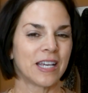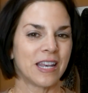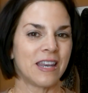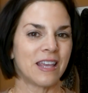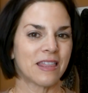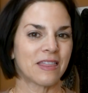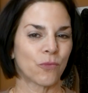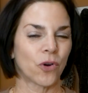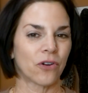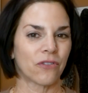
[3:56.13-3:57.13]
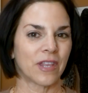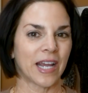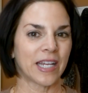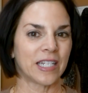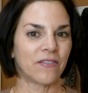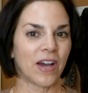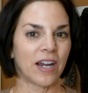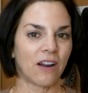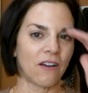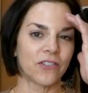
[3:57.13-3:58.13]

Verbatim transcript: knit where then I can divide it off.